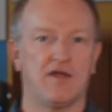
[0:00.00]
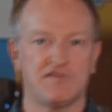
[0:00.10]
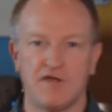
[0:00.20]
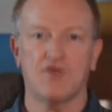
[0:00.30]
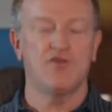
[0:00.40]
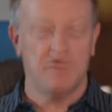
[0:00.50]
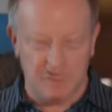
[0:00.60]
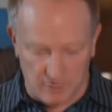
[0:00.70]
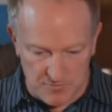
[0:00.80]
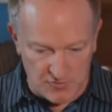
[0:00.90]
a section of
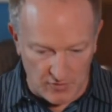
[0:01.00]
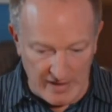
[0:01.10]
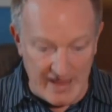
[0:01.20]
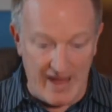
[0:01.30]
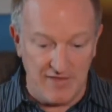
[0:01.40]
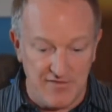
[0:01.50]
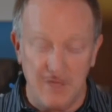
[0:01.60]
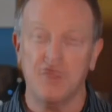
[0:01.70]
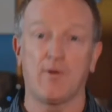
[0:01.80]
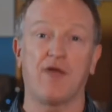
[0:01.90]
Scripture and
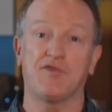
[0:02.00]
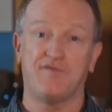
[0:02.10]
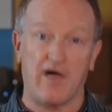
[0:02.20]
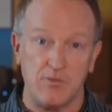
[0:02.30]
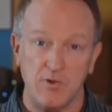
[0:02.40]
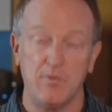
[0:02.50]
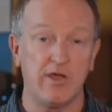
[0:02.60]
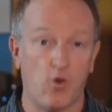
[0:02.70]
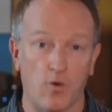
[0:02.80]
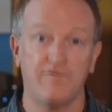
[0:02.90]
then throughout the following
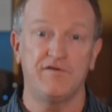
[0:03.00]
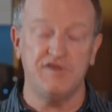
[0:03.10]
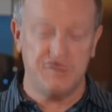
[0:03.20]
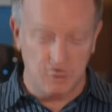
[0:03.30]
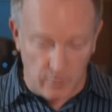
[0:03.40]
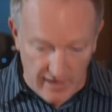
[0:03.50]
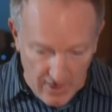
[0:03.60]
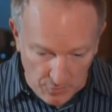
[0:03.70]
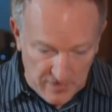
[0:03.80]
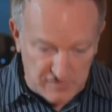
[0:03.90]
week, Core 52 will
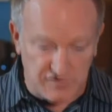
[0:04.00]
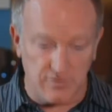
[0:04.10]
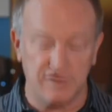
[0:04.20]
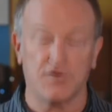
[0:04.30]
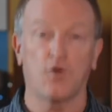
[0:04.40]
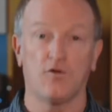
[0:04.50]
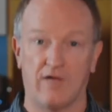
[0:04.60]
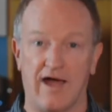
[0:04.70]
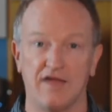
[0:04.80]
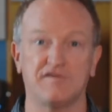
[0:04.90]
help us to
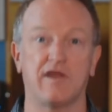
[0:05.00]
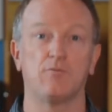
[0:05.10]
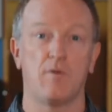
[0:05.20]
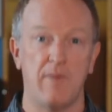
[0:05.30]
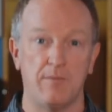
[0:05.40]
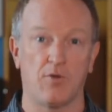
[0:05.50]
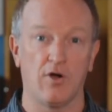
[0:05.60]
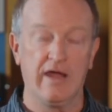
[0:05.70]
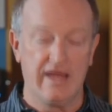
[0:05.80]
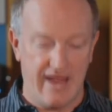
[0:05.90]
internalize and remember
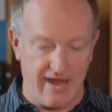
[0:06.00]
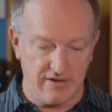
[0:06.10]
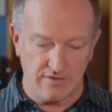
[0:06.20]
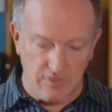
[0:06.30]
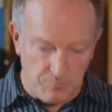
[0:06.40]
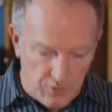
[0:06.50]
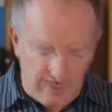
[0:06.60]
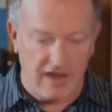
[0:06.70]
and put